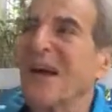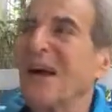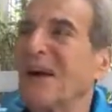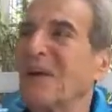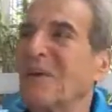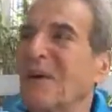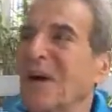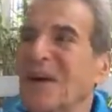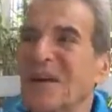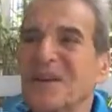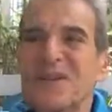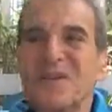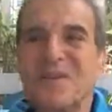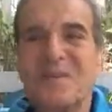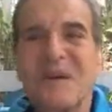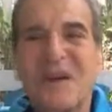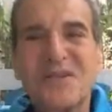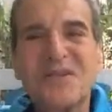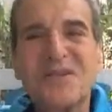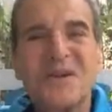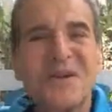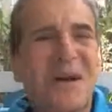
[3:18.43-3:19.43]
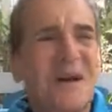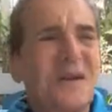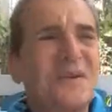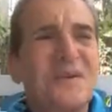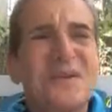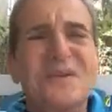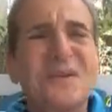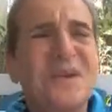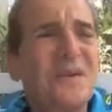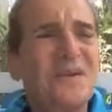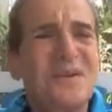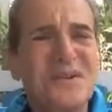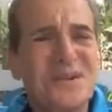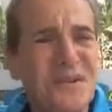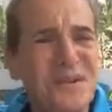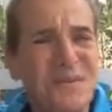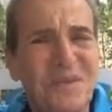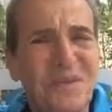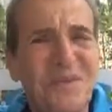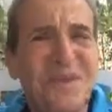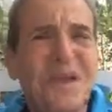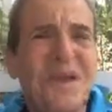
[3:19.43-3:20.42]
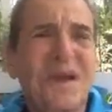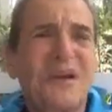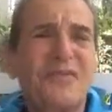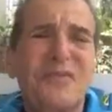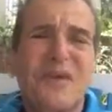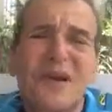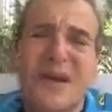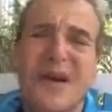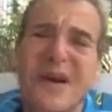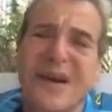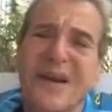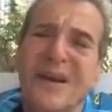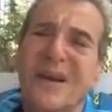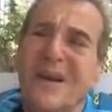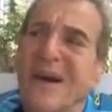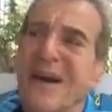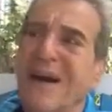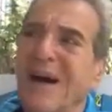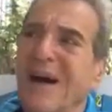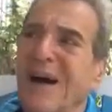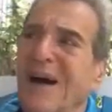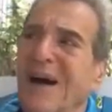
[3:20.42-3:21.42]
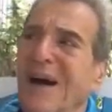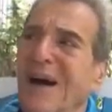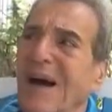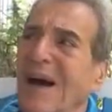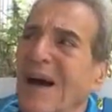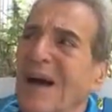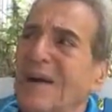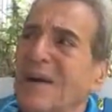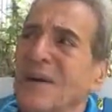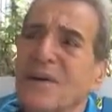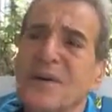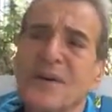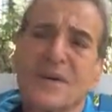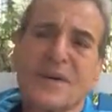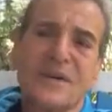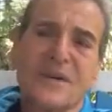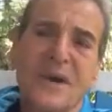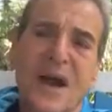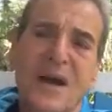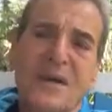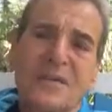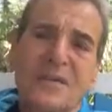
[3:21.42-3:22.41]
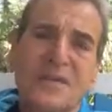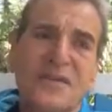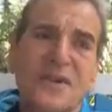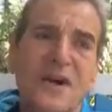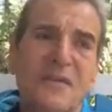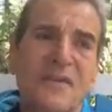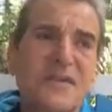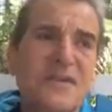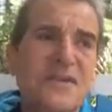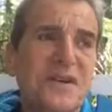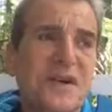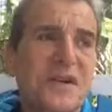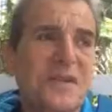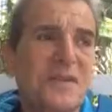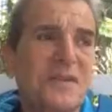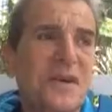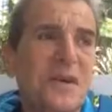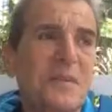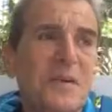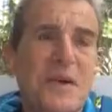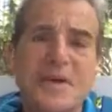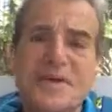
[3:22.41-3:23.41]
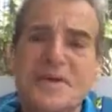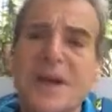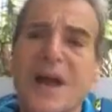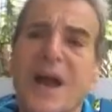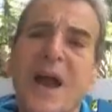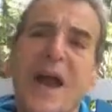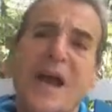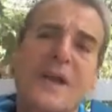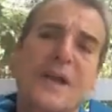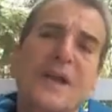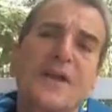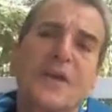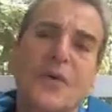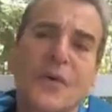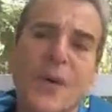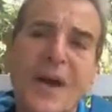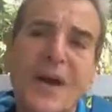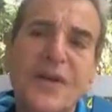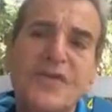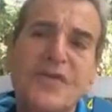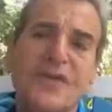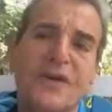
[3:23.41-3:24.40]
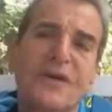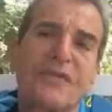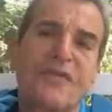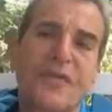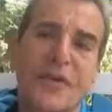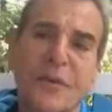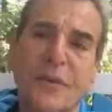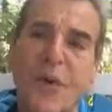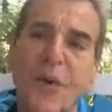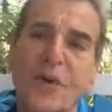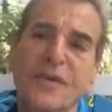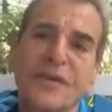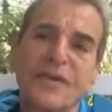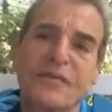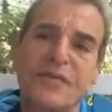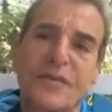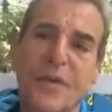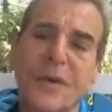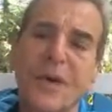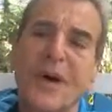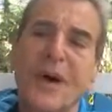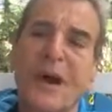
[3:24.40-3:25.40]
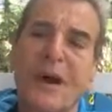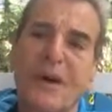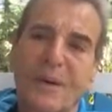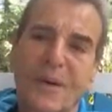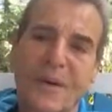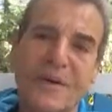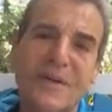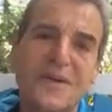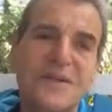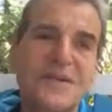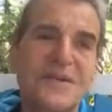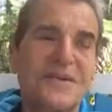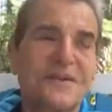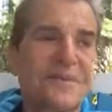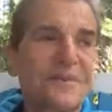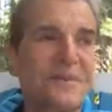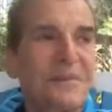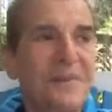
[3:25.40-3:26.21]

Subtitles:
I wanted to mention, I knew there was something that I forgot. I had to go to the doctor's office the other day because I had an erection for more than 4 hours.